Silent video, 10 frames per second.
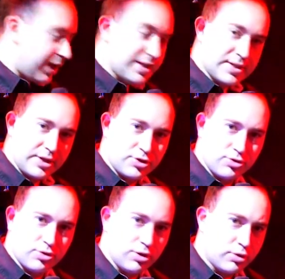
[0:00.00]
nice
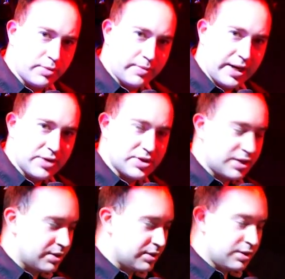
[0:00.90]
extruded aluminum
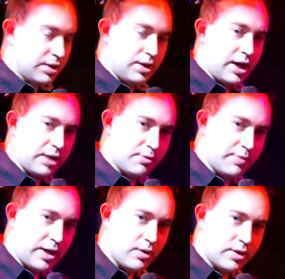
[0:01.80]
housing, lockable
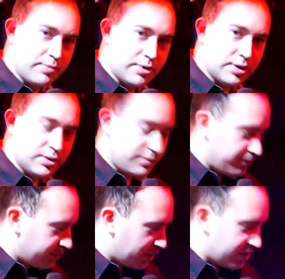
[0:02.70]
power input.
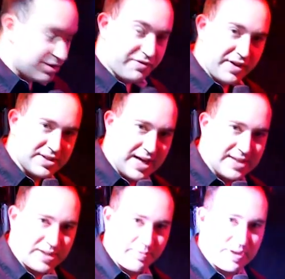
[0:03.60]
These are
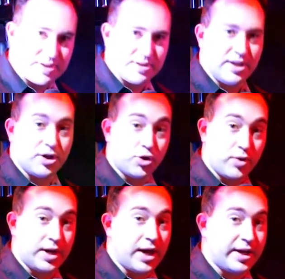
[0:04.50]
fantastic pieces and a
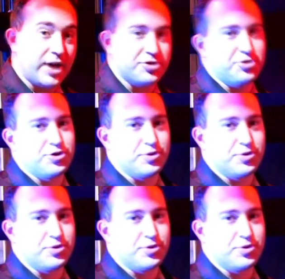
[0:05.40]
great eye catcher